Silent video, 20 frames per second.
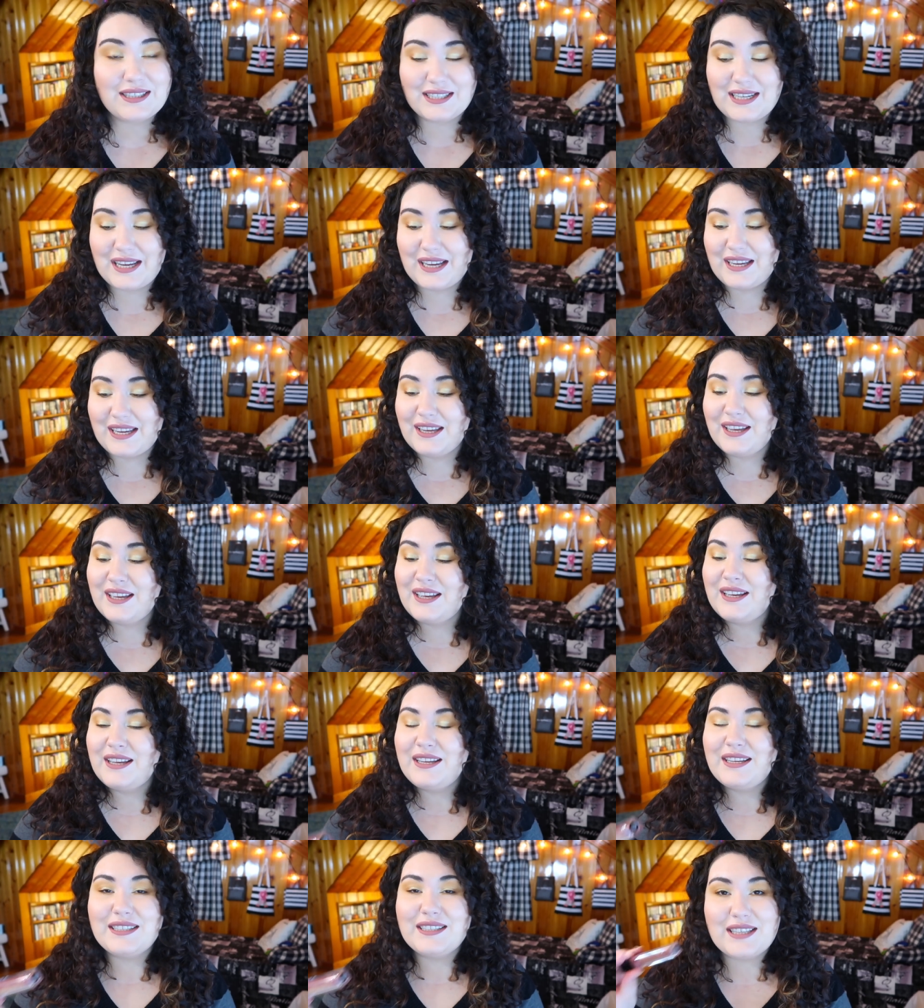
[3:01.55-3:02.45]
today
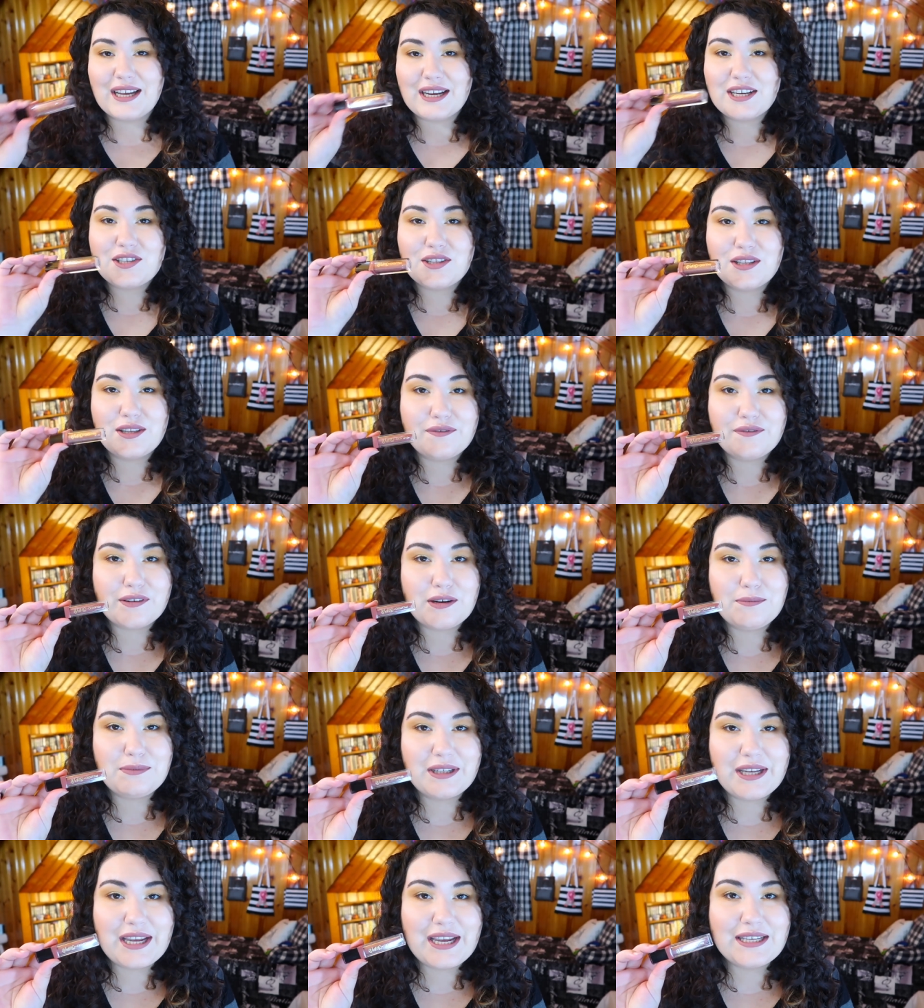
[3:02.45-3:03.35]
is actually
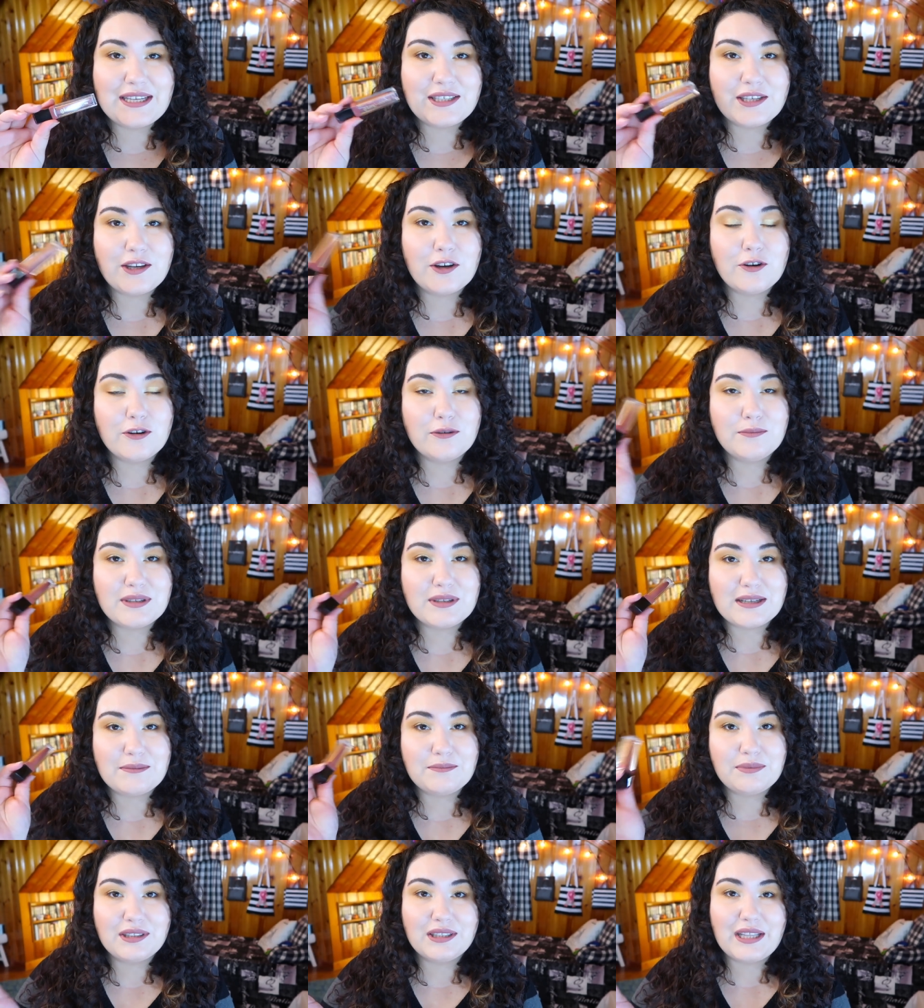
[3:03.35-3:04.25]
from the Casey Holmes
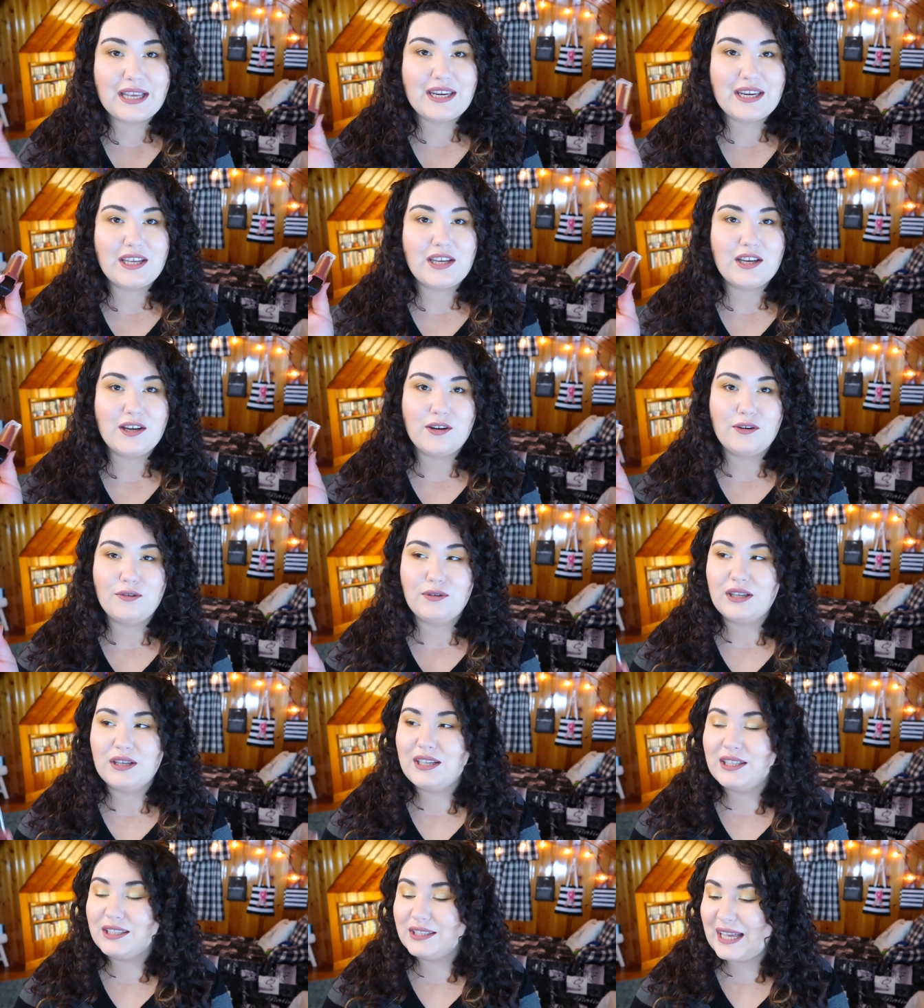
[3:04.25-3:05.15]
and Palladio
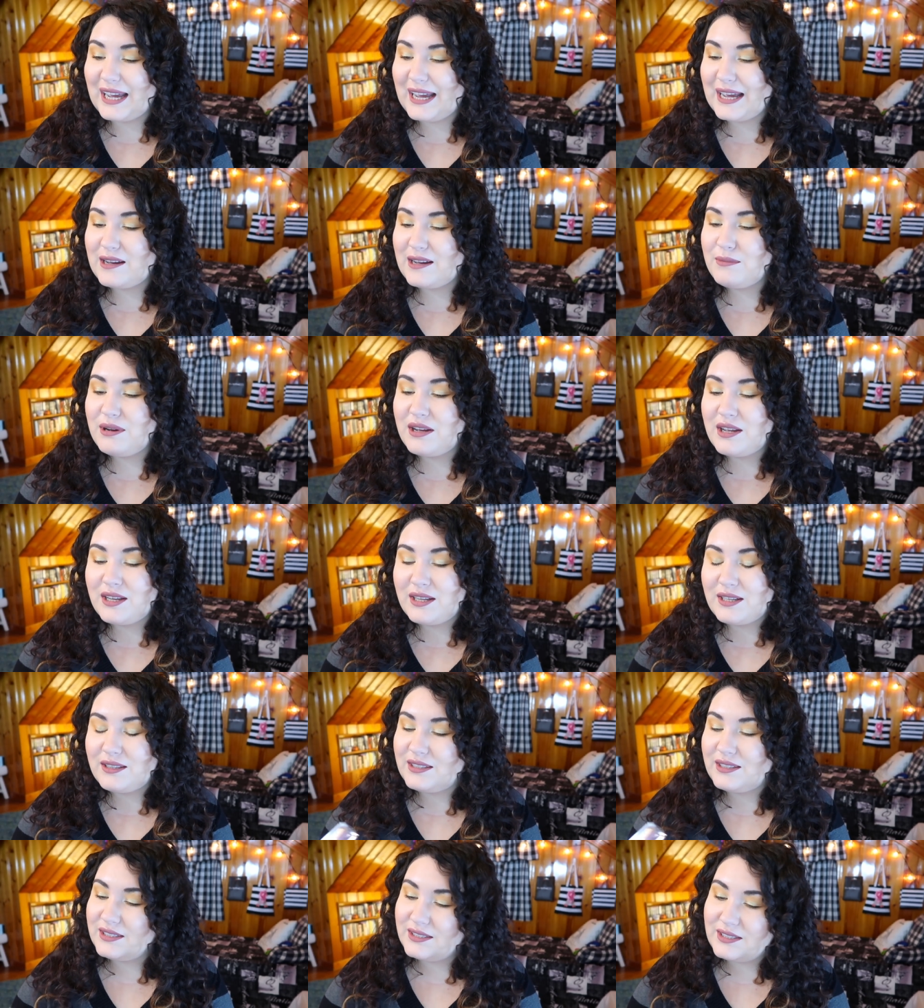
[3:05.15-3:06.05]
collab.
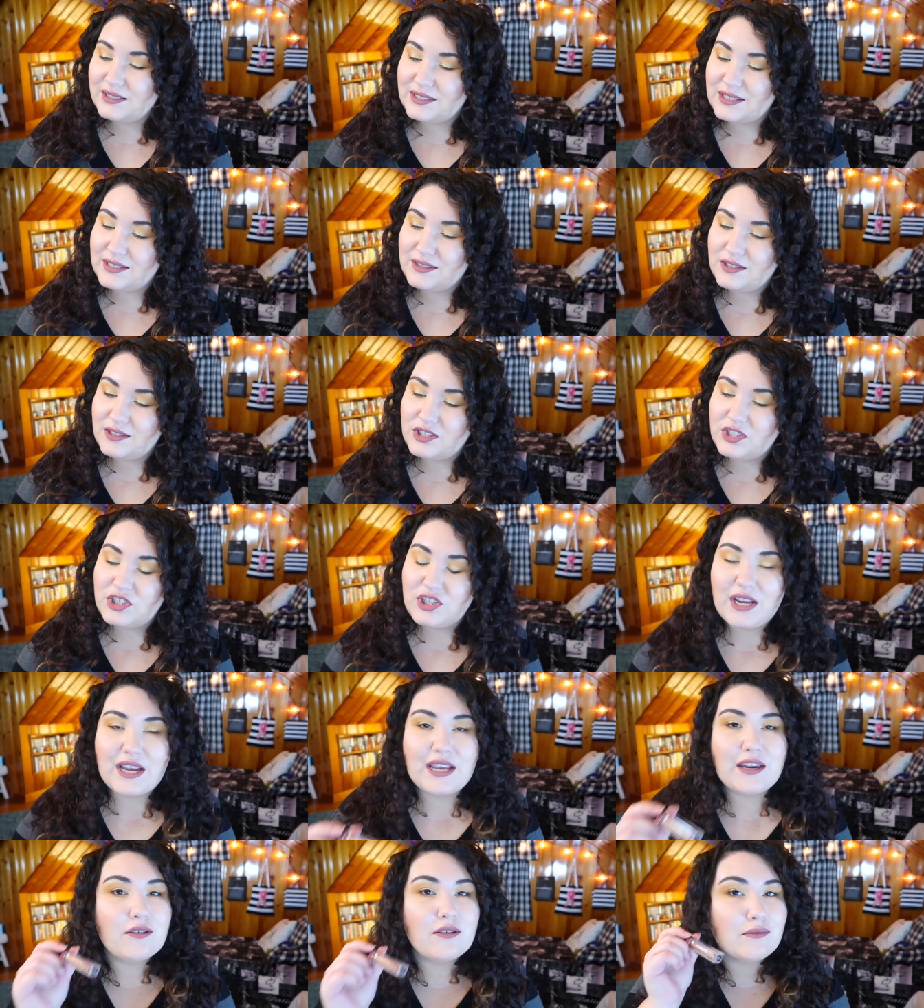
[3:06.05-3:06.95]
This is in the
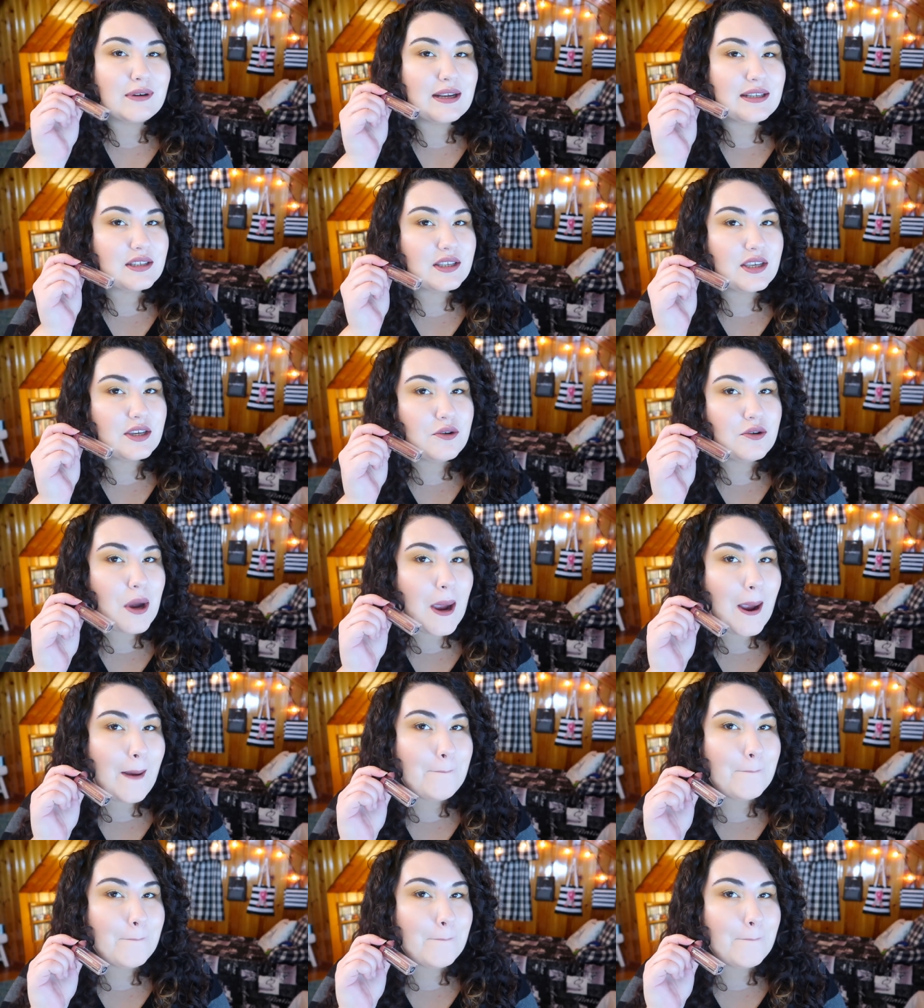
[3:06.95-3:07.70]
shade Rescue.